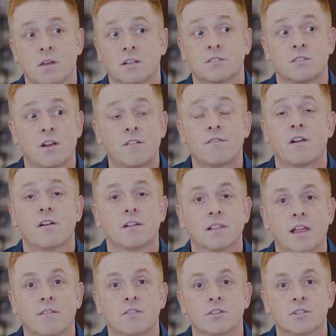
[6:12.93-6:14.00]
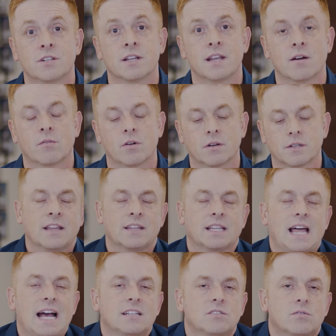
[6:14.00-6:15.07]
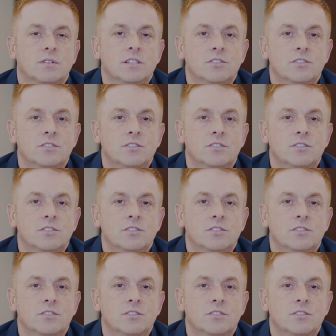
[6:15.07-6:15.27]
because they're very leveraged in network. And the last one